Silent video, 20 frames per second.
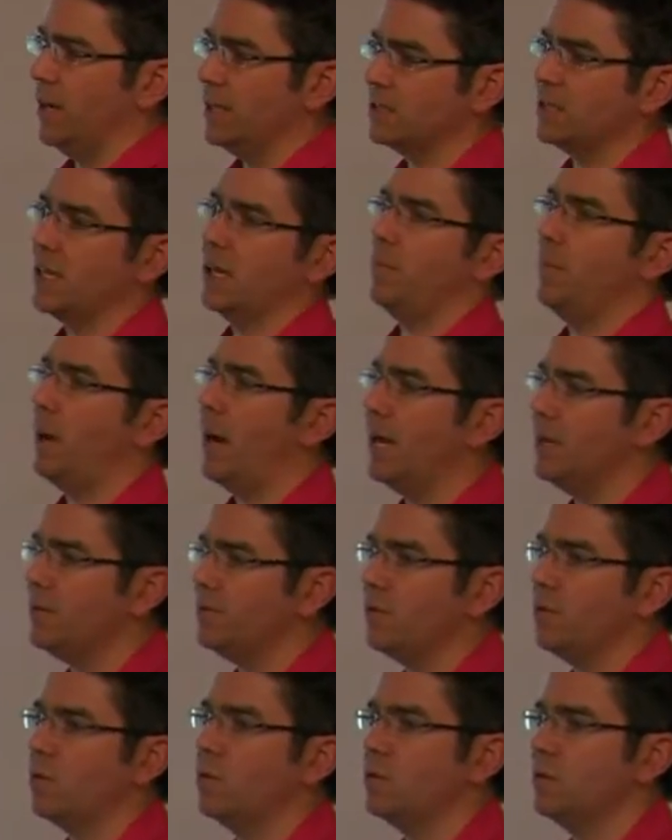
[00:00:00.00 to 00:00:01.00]
It's going to pay
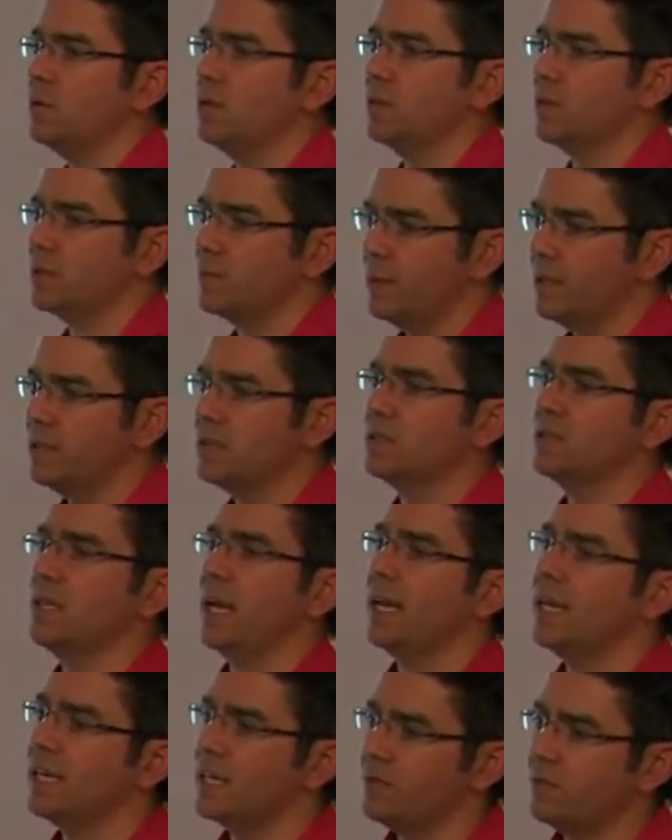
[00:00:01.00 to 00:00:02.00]
for all your expenses
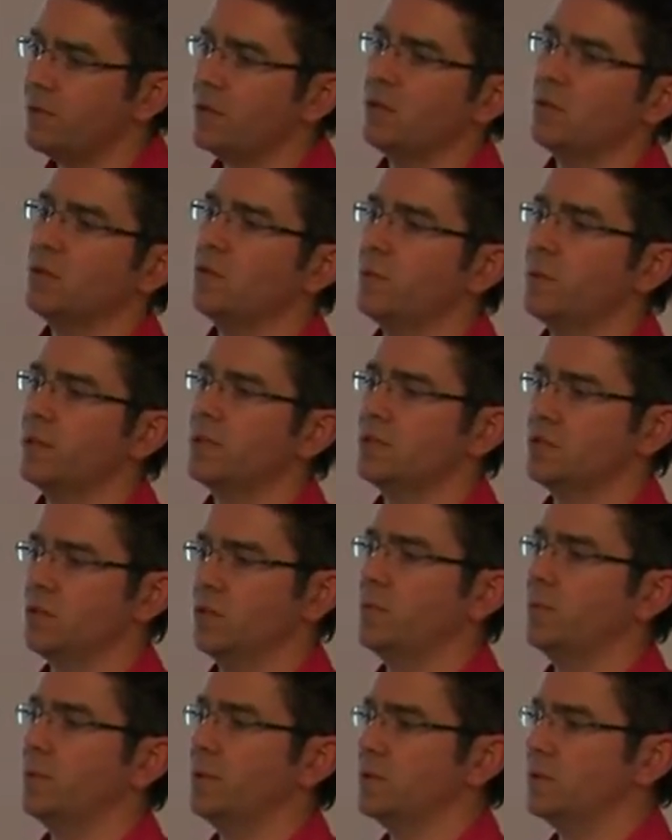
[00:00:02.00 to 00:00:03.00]
and give you a little bit of
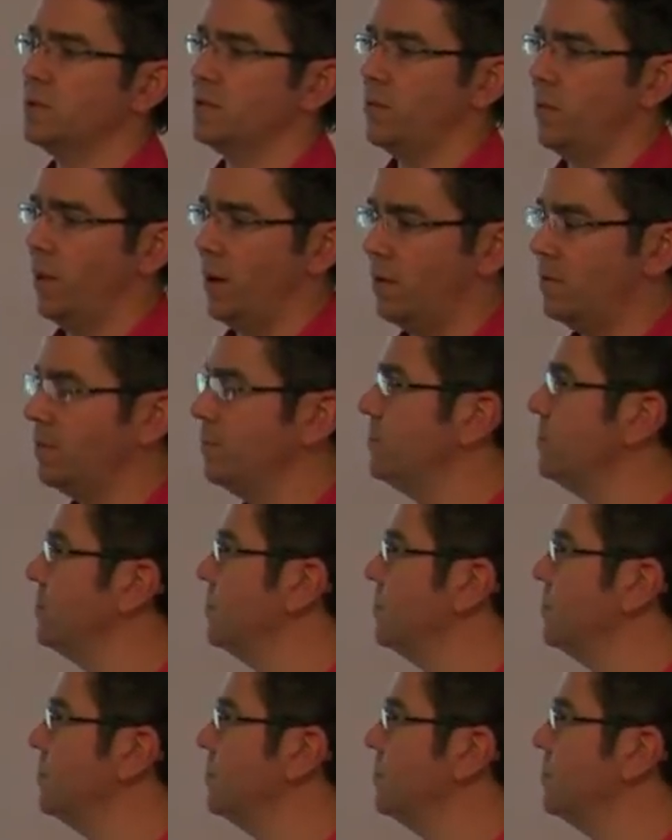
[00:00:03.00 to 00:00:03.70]
surplus as well.